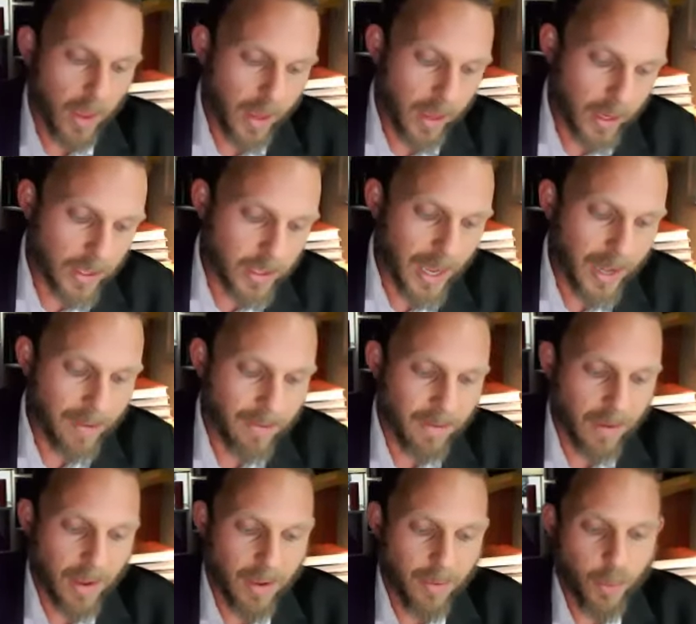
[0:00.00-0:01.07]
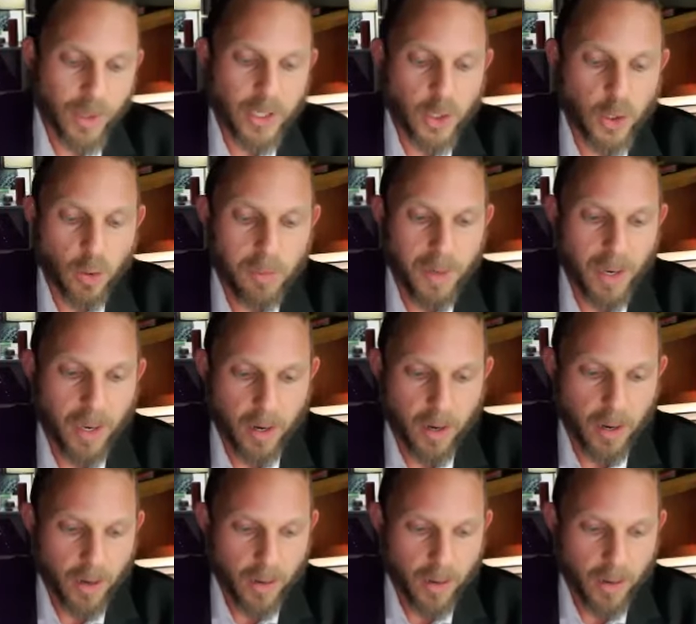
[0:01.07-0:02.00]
Is that if we zoom in